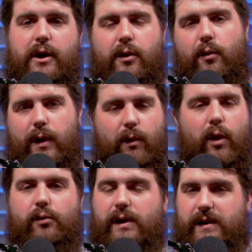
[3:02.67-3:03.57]
Uh, we
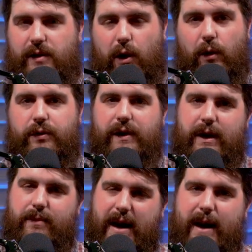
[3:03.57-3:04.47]
won't read the whole
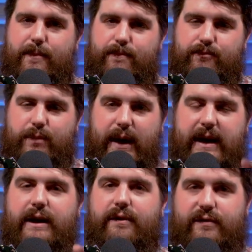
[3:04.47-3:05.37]
thing, but I'm
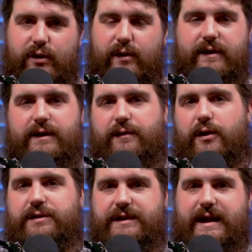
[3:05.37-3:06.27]
picking a few of these
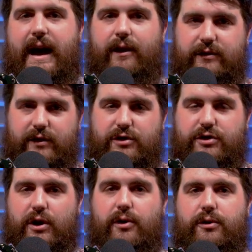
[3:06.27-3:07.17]
verses out to
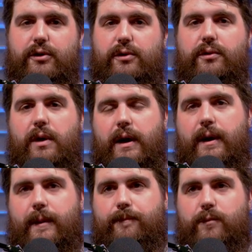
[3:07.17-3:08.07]
show you
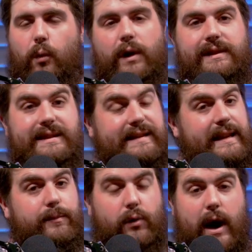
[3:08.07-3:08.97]
what the
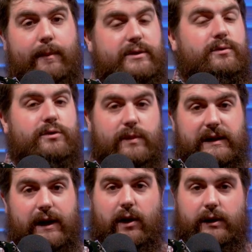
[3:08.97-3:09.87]
seed promise was
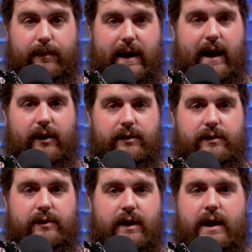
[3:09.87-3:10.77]
really all
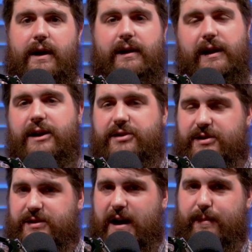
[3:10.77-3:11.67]
about.
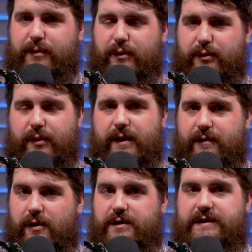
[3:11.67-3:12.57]
Galatians chapter 3,
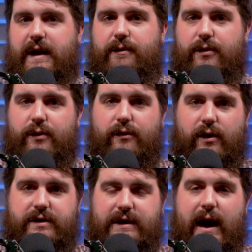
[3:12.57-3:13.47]
verse 7 through
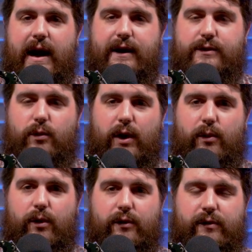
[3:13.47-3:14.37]
verse 9 is where
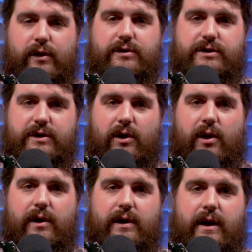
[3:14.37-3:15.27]
we'll first
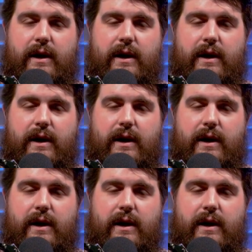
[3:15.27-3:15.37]
start.